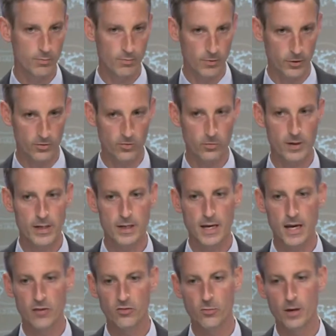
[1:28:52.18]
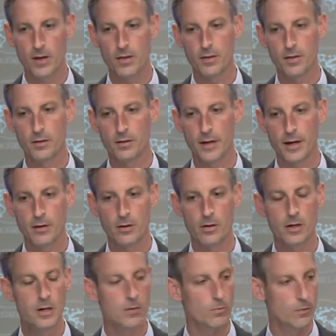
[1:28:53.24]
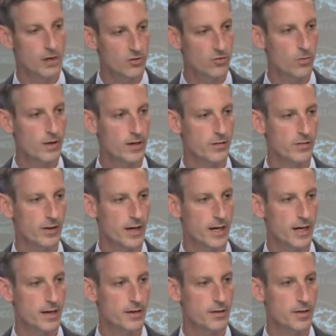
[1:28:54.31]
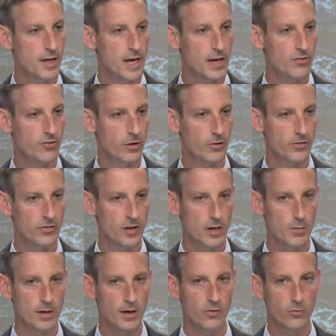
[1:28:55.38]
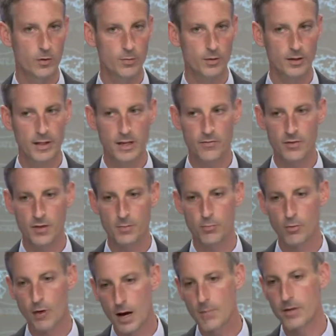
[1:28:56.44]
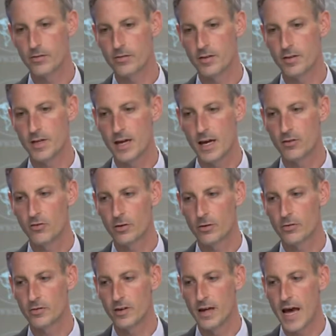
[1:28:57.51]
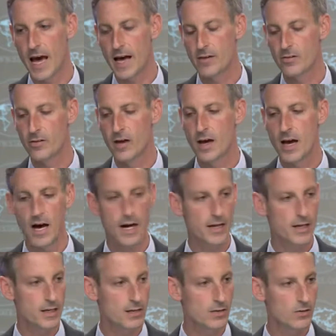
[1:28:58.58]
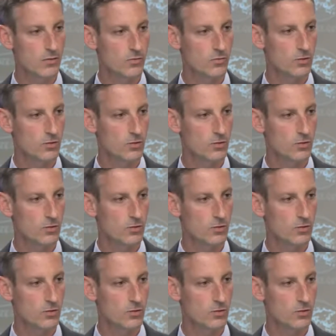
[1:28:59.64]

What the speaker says: first re-engaged with and later rejoined the HRC, because we believe that the promise that the HRC has is